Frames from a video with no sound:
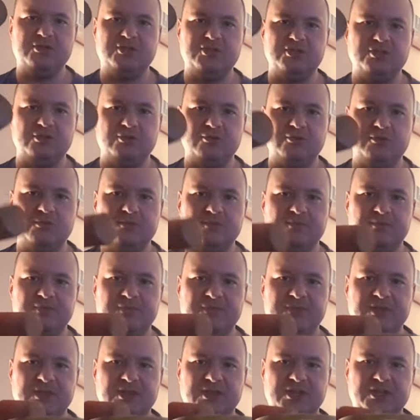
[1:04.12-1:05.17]
do
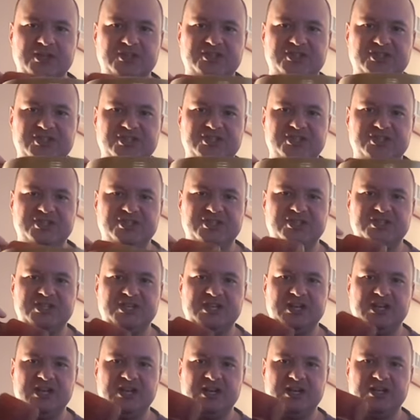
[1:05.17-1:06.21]
is just
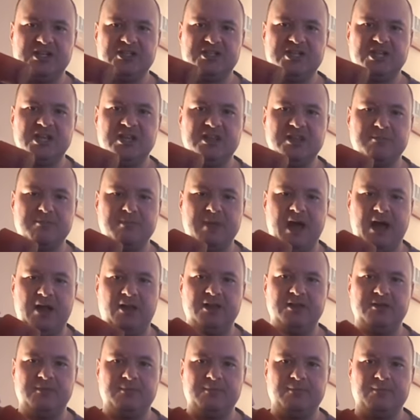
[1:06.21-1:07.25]
take the
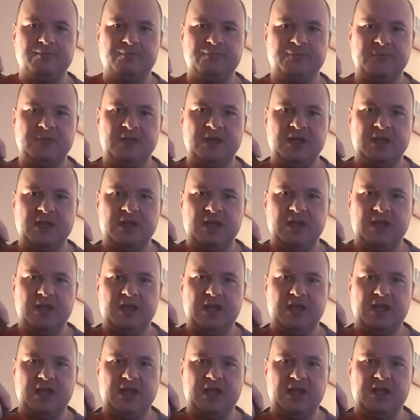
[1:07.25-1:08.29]
mallet
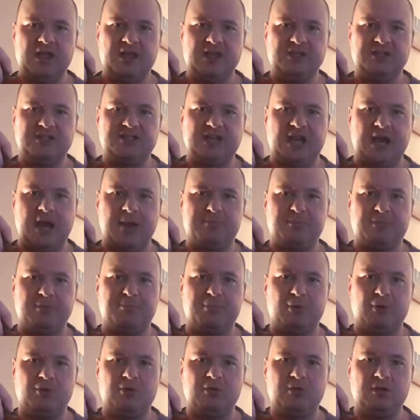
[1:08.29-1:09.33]
and tap the
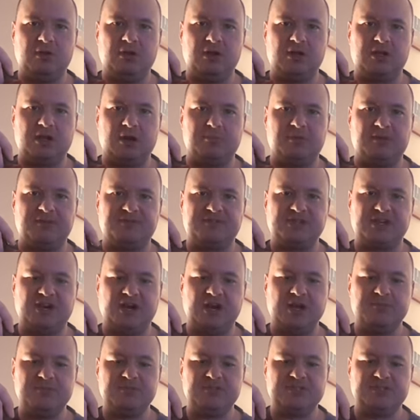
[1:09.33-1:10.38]
bowl a couple of
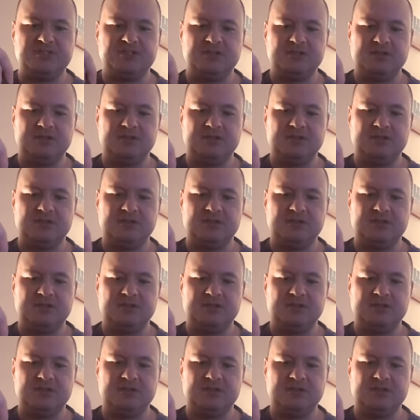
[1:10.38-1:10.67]
times.